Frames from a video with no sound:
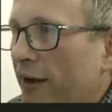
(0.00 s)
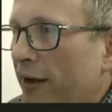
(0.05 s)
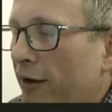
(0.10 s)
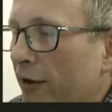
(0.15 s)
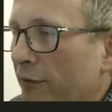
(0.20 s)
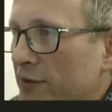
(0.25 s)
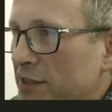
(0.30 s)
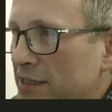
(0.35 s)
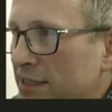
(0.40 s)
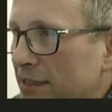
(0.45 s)

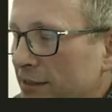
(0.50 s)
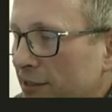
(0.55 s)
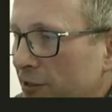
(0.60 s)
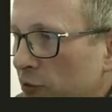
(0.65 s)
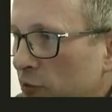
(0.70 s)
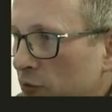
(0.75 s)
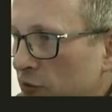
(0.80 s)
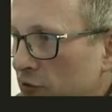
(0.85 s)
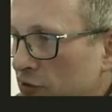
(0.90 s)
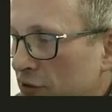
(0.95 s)
harvest in the
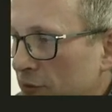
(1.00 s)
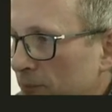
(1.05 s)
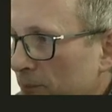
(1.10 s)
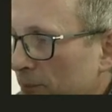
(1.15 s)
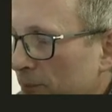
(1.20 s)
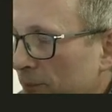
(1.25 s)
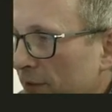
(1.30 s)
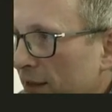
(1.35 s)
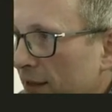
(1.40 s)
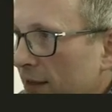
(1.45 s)

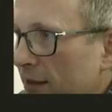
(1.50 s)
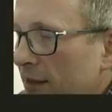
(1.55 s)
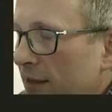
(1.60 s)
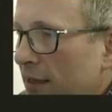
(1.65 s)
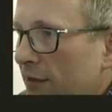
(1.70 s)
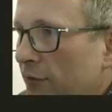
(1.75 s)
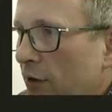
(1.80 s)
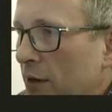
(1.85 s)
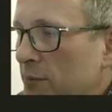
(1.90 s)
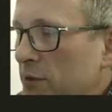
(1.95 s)
autumn
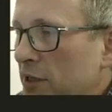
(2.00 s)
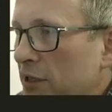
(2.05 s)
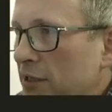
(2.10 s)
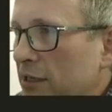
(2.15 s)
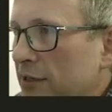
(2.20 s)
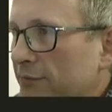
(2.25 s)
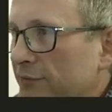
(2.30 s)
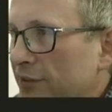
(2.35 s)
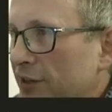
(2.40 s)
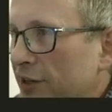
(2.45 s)
if I'm going to
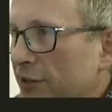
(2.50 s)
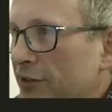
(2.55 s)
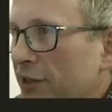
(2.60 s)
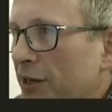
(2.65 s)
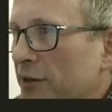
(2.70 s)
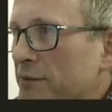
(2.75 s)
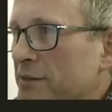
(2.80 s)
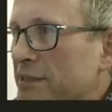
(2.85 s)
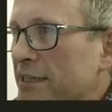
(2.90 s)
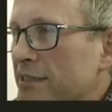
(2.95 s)
convert
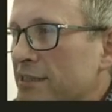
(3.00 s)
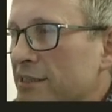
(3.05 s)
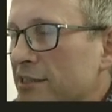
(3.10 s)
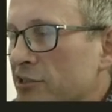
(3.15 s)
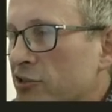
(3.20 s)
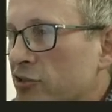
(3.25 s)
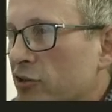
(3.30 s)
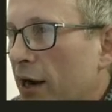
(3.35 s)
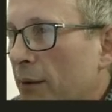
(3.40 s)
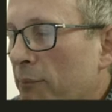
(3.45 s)
those into
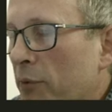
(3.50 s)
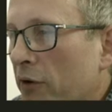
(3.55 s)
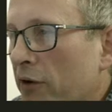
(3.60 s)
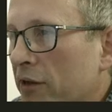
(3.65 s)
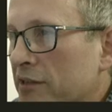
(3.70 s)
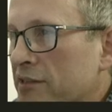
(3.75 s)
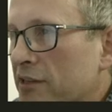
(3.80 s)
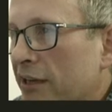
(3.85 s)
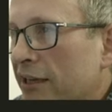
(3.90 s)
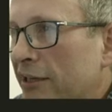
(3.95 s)
dry
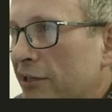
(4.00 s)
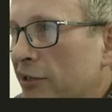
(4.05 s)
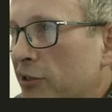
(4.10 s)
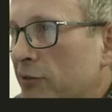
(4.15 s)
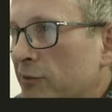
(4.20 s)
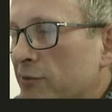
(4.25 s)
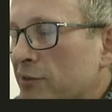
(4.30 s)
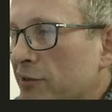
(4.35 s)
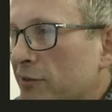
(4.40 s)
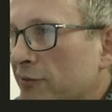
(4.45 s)
products I can
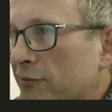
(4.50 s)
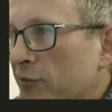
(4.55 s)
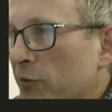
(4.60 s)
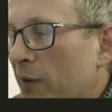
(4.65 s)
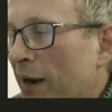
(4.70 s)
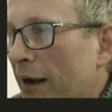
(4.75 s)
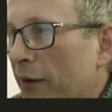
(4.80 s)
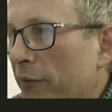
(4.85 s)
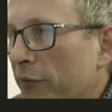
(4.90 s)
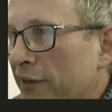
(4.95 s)
use
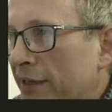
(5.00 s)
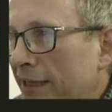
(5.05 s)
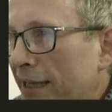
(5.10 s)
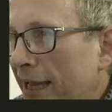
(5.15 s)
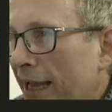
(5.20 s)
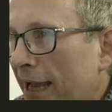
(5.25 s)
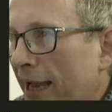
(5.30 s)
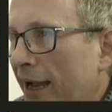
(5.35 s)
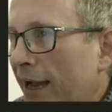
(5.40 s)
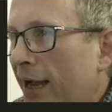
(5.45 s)
throughout the
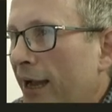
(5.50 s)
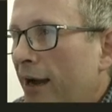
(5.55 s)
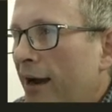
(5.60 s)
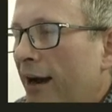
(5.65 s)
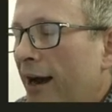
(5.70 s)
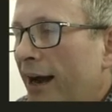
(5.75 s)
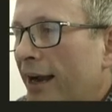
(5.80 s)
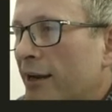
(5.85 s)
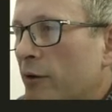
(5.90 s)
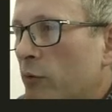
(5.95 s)
year,
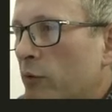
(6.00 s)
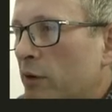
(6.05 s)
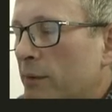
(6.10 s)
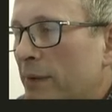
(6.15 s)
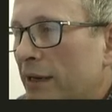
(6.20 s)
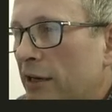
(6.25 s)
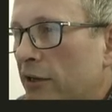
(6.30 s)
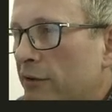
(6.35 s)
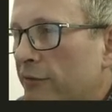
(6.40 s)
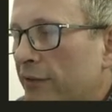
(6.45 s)
I don't want to
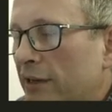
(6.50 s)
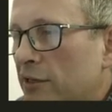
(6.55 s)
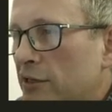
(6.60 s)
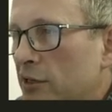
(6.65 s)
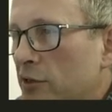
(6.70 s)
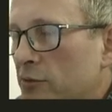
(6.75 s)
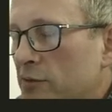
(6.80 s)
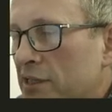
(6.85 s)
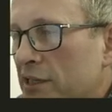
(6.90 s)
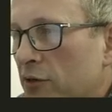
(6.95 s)
be losing,
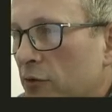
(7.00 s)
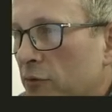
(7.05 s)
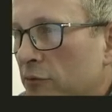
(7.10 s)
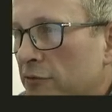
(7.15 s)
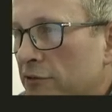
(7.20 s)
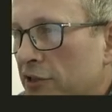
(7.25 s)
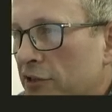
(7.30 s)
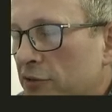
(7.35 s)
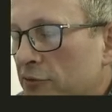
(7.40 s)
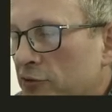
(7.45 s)
losing
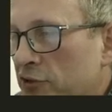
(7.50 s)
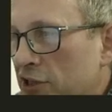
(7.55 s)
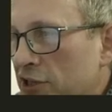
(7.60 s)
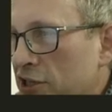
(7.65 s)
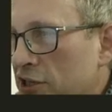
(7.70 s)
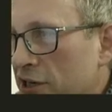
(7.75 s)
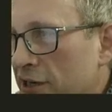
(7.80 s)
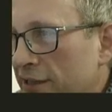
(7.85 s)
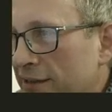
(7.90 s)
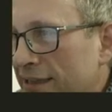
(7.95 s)
all the
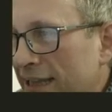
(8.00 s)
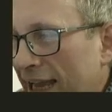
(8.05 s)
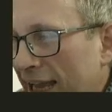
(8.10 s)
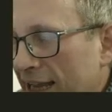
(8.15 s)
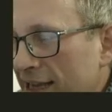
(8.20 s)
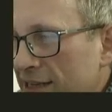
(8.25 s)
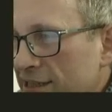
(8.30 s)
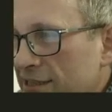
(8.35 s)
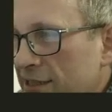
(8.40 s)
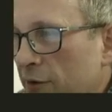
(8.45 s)
nutrition in there.
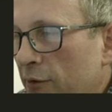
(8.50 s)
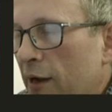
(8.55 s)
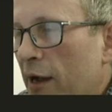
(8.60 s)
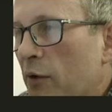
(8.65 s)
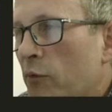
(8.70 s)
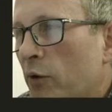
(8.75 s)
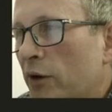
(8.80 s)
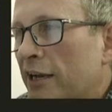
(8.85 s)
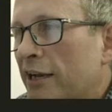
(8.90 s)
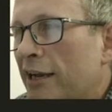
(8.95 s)
So I
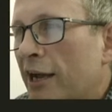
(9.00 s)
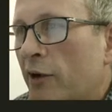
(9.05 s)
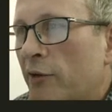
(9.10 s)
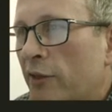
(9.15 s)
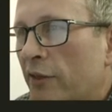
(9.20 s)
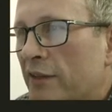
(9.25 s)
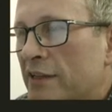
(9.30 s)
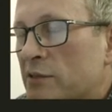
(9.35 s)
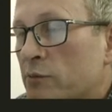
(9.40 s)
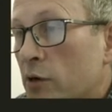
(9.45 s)
want to know
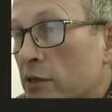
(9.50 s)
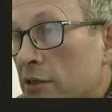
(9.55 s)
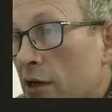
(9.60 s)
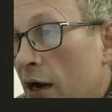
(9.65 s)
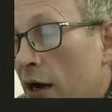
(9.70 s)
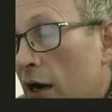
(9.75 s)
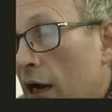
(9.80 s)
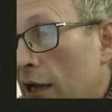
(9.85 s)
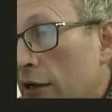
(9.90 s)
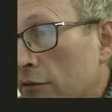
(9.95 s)
that this works.
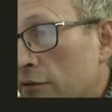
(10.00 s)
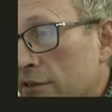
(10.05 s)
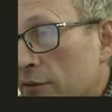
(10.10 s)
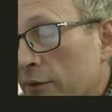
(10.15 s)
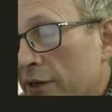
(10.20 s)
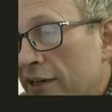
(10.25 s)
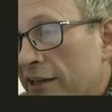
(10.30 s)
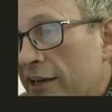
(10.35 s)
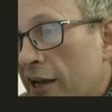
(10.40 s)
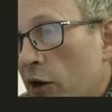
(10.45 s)
I also
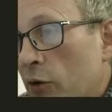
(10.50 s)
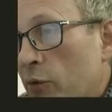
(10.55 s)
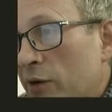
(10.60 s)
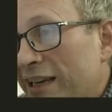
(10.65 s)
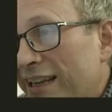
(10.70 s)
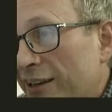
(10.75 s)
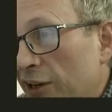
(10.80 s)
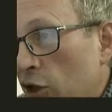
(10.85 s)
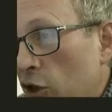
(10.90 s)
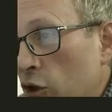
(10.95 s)
want to know what
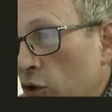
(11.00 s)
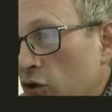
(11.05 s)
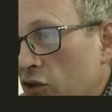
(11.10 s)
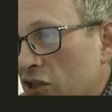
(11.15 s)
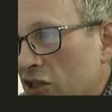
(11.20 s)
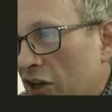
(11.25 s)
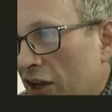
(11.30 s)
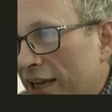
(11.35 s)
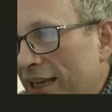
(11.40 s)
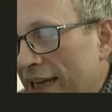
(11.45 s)
it
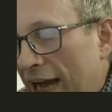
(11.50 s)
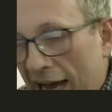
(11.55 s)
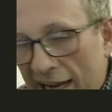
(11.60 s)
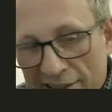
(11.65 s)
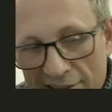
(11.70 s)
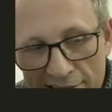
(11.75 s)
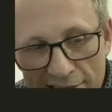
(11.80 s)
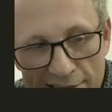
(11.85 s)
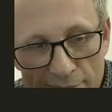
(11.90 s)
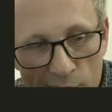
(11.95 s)
looks like
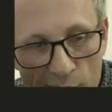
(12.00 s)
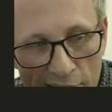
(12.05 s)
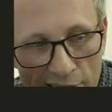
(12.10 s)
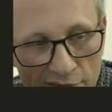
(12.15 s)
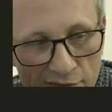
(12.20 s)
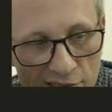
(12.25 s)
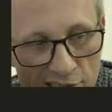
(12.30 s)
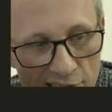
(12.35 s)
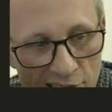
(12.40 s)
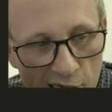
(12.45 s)
under the
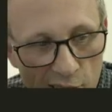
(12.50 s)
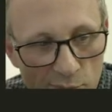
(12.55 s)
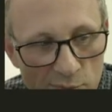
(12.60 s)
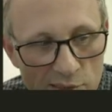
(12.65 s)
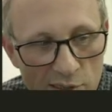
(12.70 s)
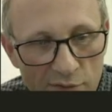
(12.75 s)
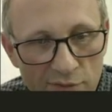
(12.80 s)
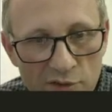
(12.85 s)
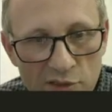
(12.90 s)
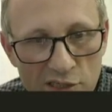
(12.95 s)
microscope.
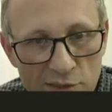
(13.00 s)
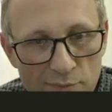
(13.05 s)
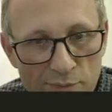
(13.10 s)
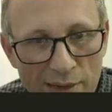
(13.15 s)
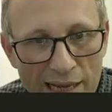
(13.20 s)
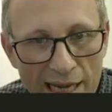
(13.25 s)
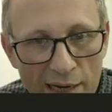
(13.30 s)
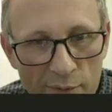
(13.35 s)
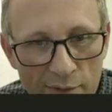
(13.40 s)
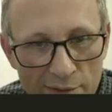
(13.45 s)
So if you just
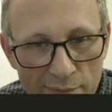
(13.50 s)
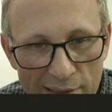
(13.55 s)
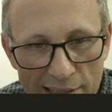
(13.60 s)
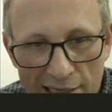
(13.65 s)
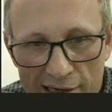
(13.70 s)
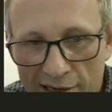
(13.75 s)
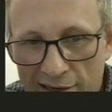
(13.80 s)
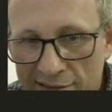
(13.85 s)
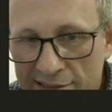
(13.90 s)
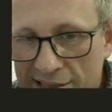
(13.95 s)
bear with me,
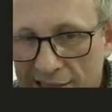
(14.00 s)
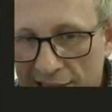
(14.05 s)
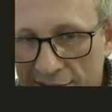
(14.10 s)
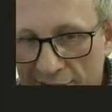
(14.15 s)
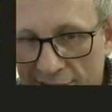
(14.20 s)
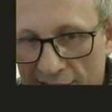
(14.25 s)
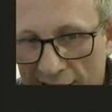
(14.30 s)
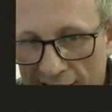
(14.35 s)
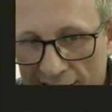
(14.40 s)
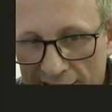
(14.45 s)
I'll see
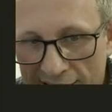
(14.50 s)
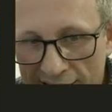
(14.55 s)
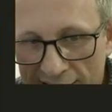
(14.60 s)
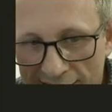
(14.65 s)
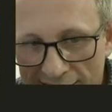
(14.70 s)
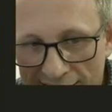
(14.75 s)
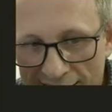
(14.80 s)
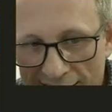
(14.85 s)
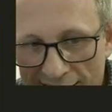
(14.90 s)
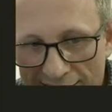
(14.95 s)
if they
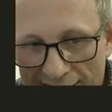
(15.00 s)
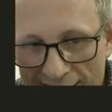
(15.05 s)
can dig